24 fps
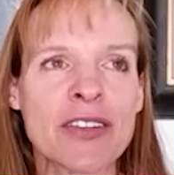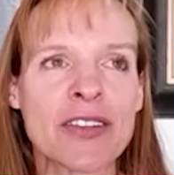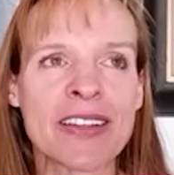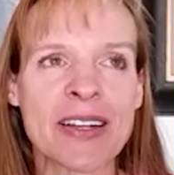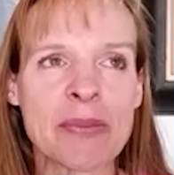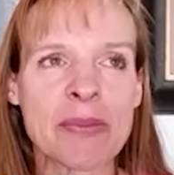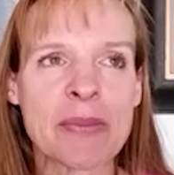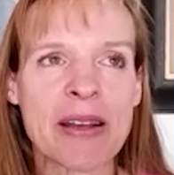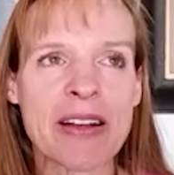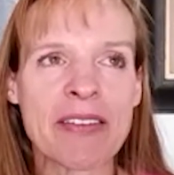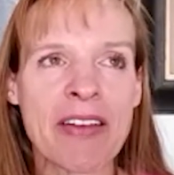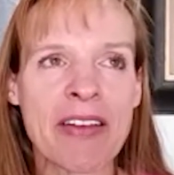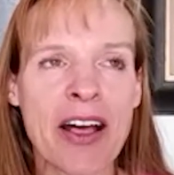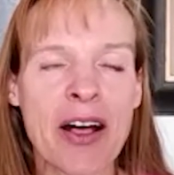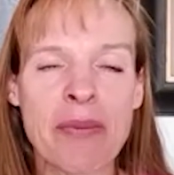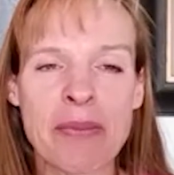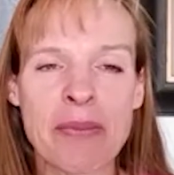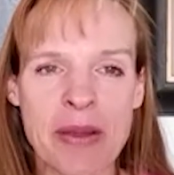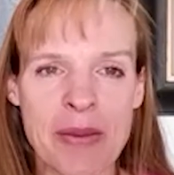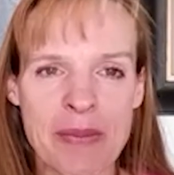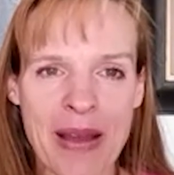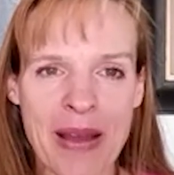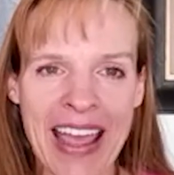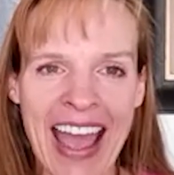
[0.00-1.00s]
a little bit of
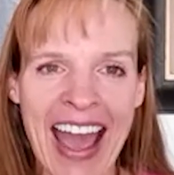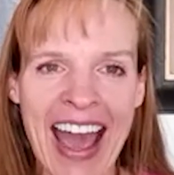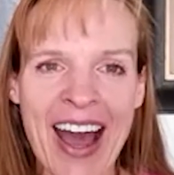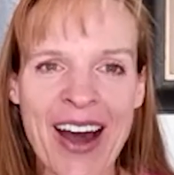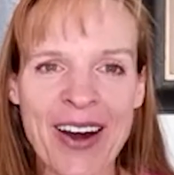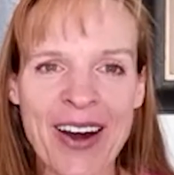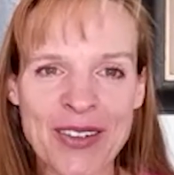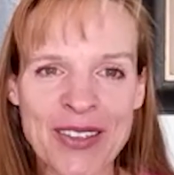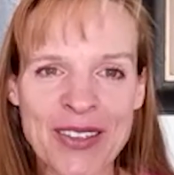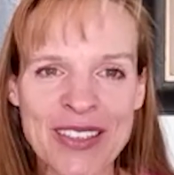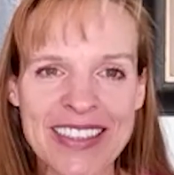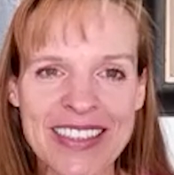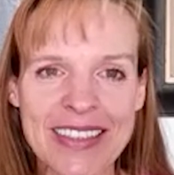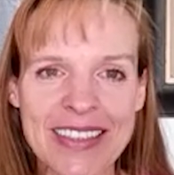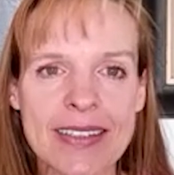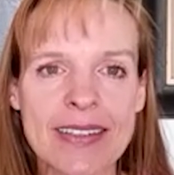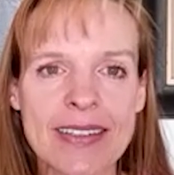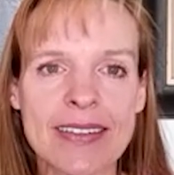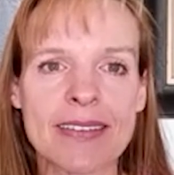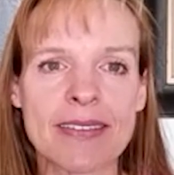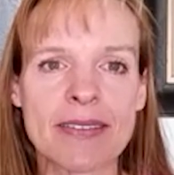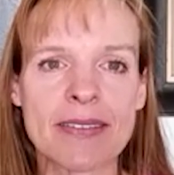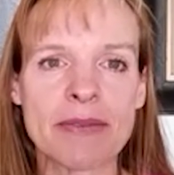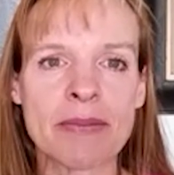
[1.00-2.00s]
help in my house
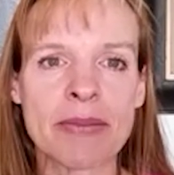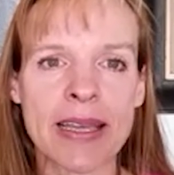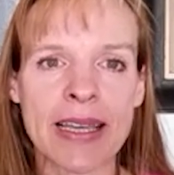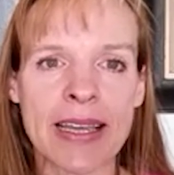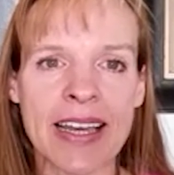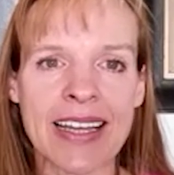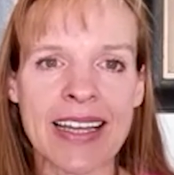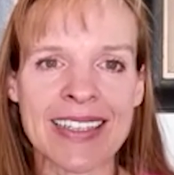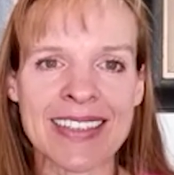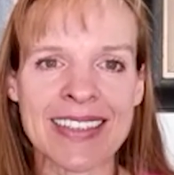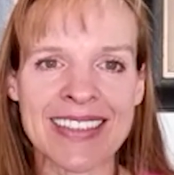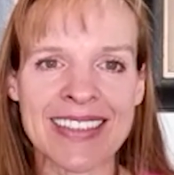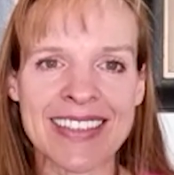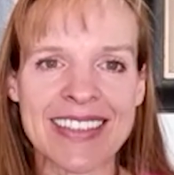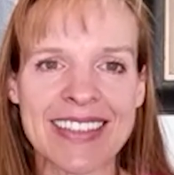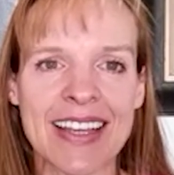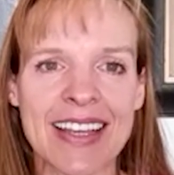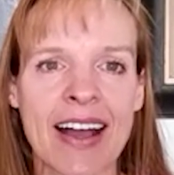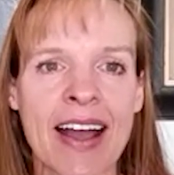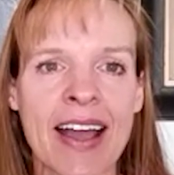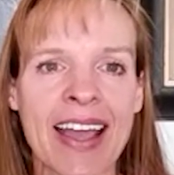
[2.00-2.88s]
because